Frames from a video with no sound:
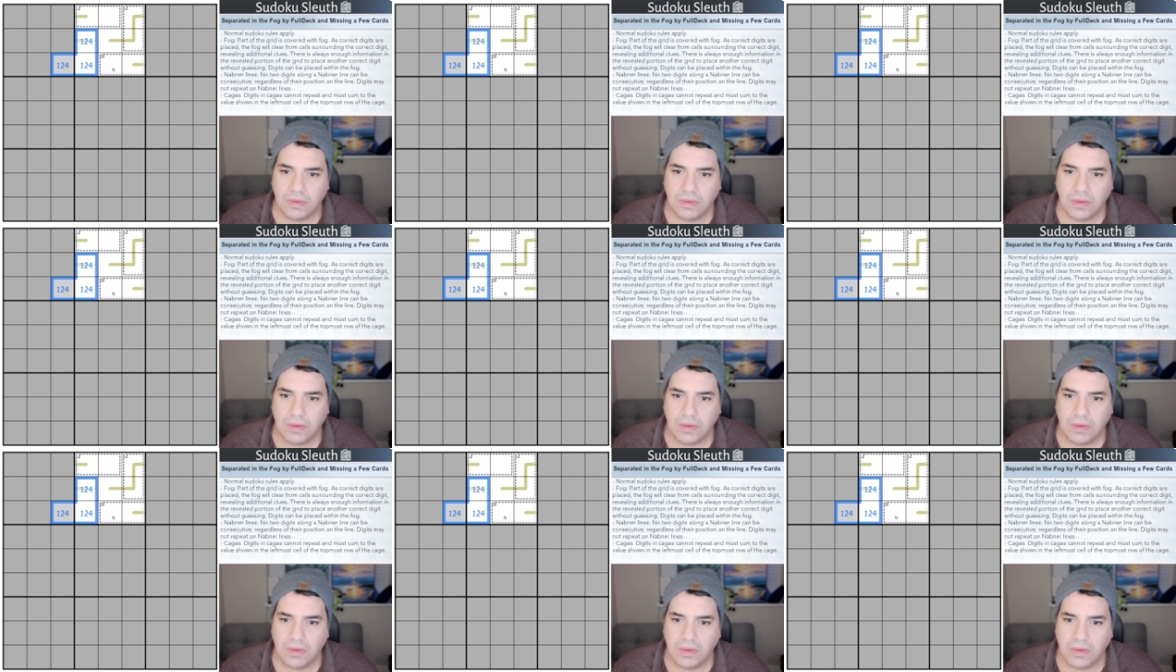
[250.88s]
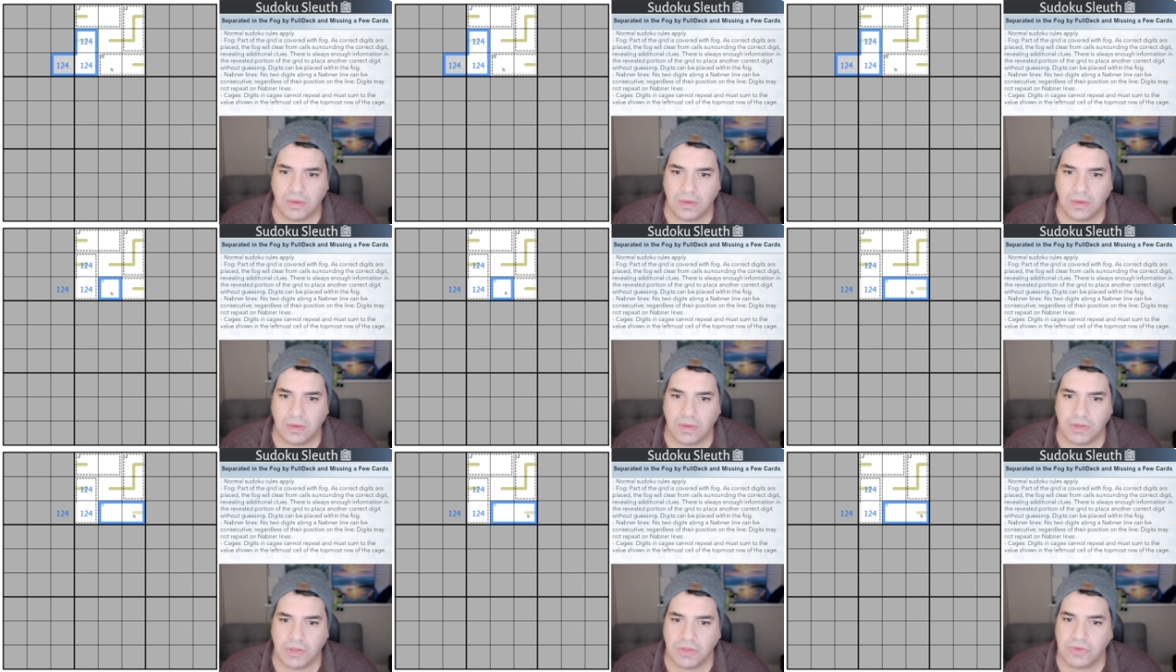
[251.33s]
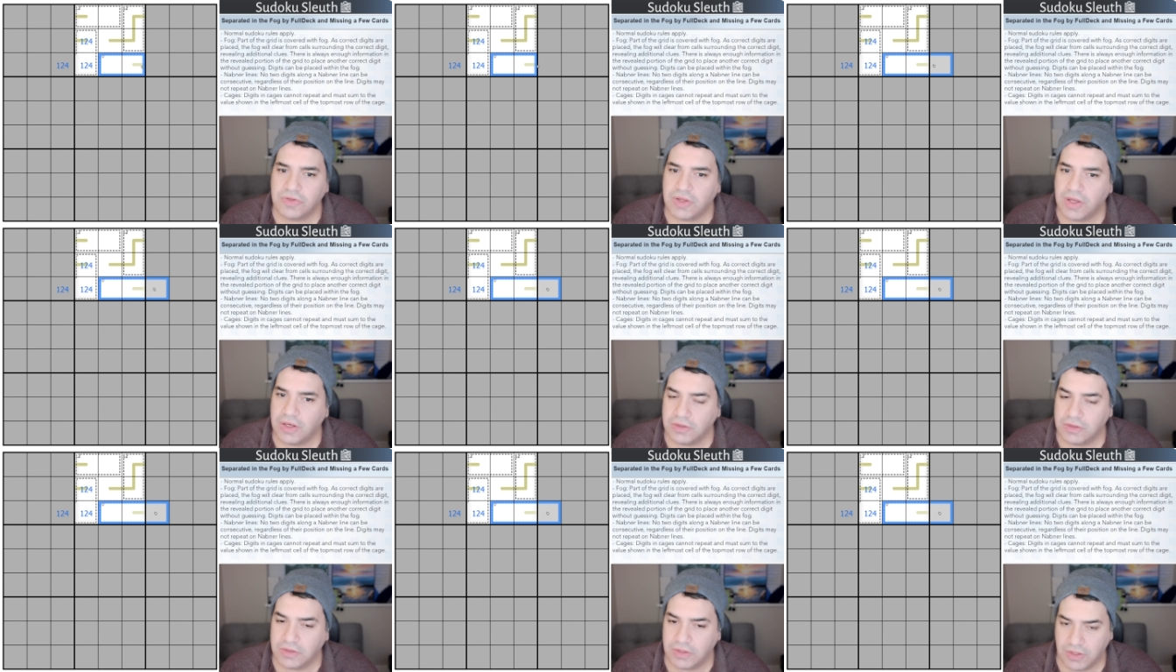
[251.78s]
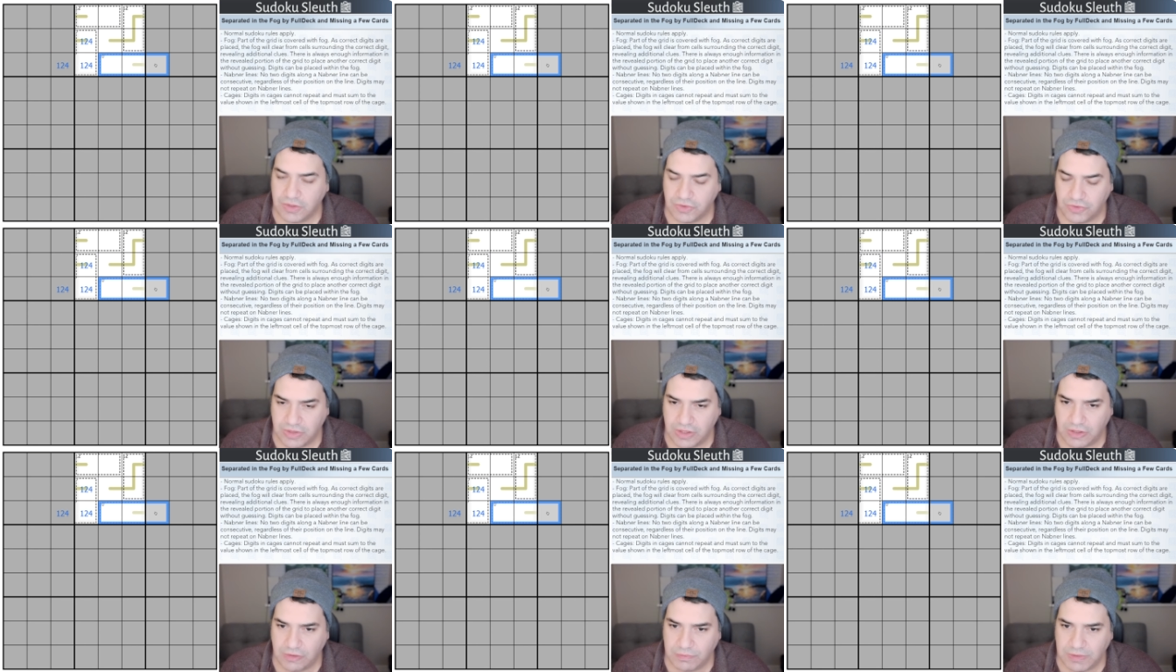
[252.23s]
The 10 cage
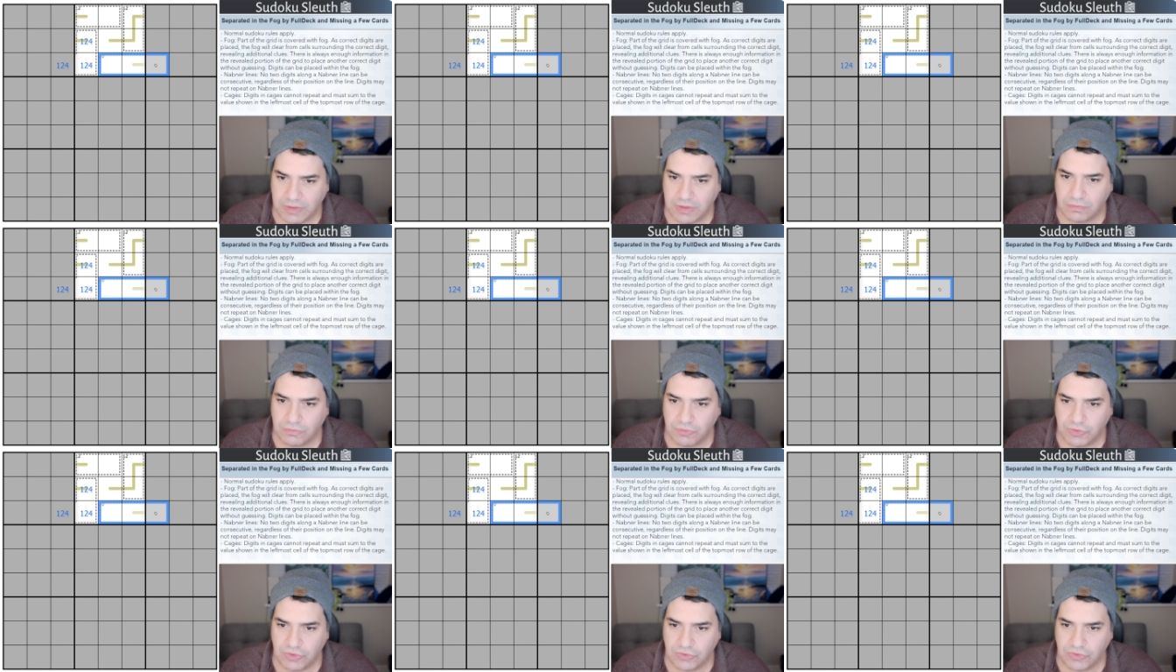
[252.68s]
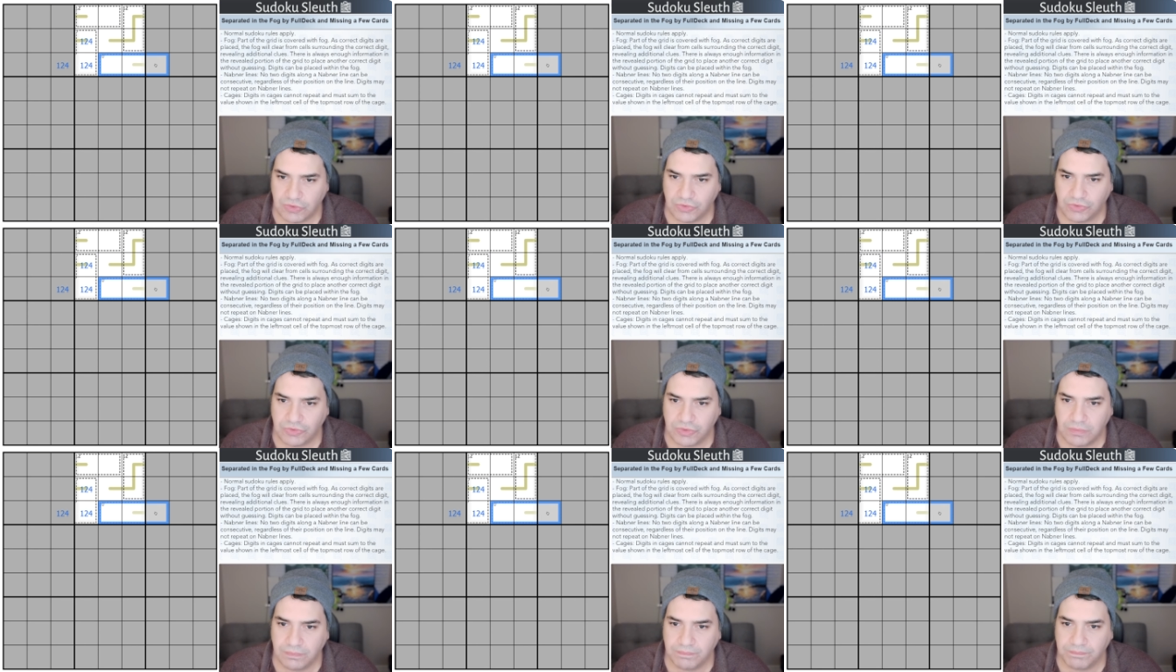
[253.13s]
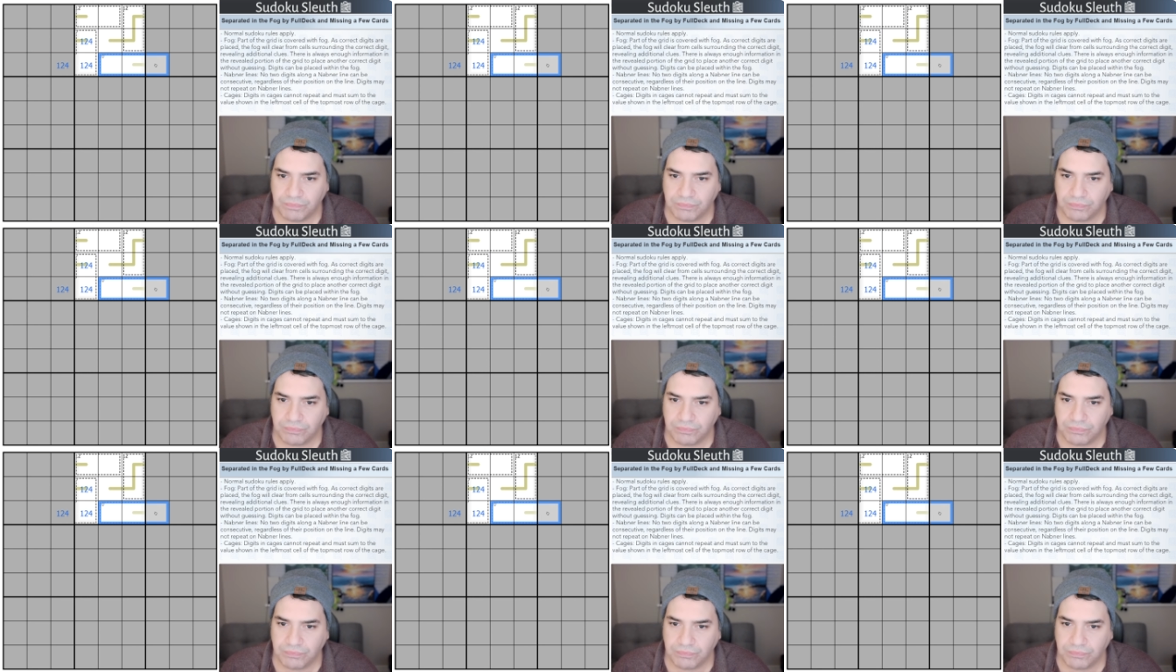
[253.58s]
now becomes interesting.